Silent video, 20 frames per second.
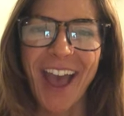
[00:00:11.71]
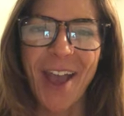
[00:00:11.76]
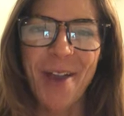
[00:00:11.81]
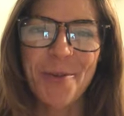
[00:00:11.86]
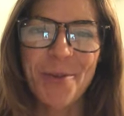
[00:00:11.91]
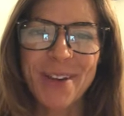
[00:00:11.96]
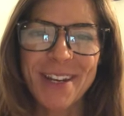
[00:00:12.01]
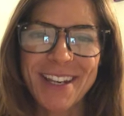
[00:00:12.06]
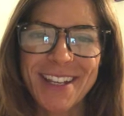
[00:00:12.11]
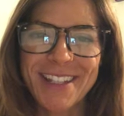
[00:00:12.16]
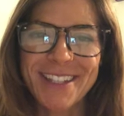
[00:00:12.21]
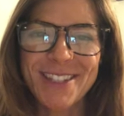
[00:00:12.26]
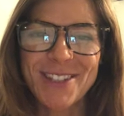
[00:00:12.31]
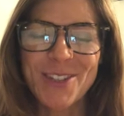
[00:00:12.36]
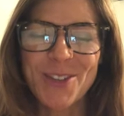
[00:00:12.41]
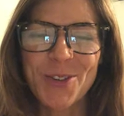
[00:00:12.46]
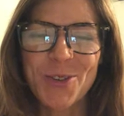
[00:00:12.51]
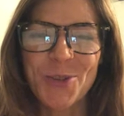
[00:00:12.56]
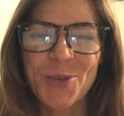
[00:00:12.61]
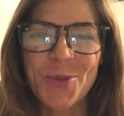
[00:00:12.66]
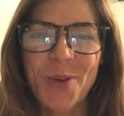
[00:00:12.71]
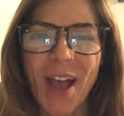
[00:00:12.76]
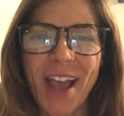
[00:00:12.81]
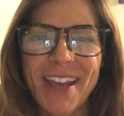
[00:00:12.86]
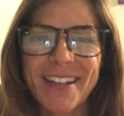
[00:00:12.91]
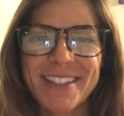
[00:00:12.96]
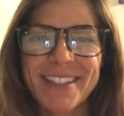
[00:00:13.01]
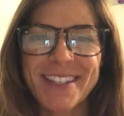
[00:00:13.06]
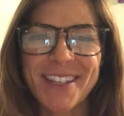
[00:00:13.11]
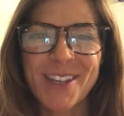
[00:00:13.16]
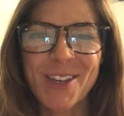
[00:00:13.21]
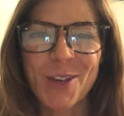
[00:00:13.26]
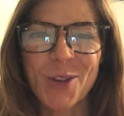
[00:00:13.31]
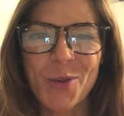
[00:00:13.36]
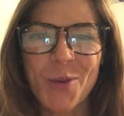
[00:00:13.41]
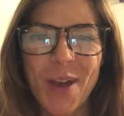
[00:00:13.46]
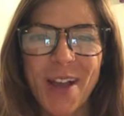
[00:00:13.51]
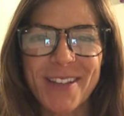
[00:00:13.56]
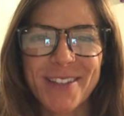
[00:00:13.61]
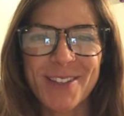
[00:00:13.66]
I went into
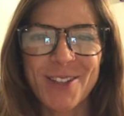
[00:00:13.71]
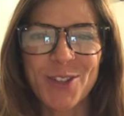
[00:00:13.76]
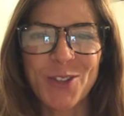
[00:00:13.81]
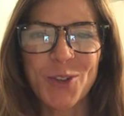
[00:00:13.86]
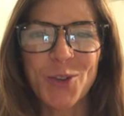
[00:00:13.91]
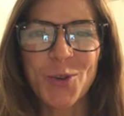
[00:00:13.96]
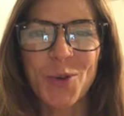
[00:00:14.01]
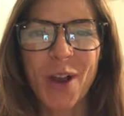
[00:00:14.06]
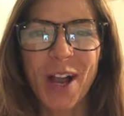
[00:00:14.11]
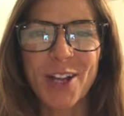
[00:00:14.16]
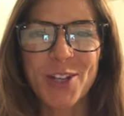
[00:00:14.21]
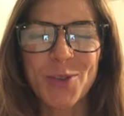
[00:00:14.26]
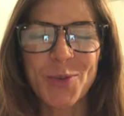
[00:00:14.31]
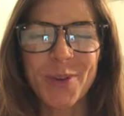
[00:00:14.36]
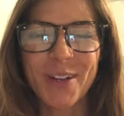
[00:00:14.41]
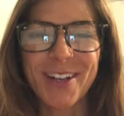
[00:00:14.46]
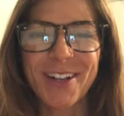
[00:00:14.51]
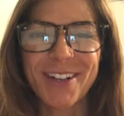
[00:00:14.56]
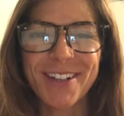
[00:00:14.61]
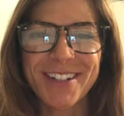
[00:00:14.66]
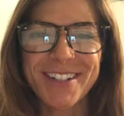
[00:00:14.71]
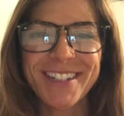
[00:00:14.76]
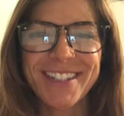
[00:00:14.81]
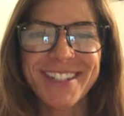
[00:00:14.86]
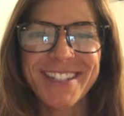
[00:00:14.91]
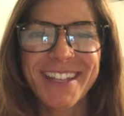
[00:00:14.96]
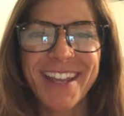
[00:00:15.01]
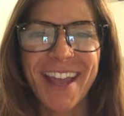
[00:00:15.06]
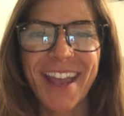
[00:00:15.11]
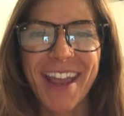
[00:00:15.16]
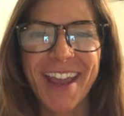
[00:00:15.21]
ICU as a new graduate nurse,